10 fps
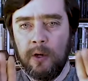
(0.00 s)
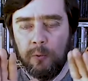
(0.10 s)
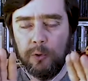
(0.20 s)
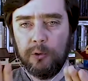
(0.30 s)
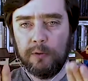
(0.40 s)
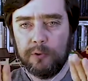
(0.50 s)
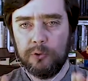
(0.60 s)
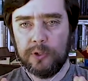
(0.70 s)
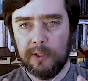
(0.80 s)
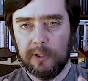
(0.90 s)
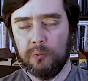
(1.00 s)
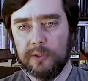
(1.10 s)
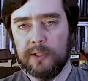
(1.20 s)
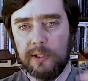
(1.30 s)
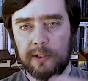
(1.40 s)
When you have two cells, one
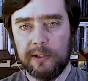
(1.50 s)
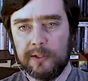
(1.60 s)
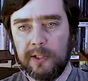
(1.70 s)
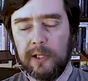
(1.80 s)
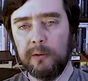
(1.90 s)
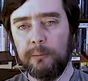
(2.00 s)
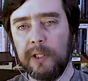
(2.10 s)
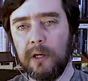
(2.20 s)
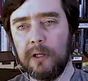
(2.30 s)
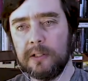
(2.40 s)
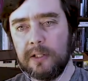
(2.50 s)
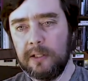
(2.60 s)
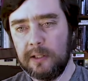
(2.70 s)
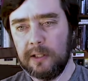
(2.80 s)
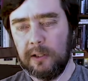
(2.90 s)
signaling to the other, because
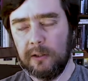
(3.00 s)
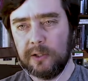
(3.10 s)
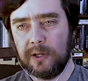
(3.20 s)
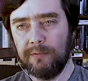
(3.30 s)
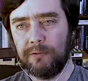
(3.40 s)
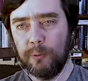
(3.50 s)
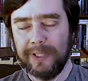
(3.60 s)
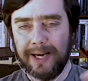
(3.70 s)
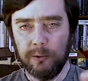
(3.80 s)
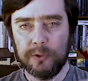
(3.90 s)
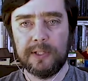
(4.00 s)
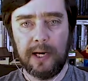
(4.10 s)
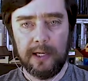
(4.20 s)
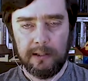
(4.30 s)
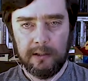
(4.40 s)
these signals come from the
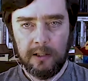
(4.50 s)
outside,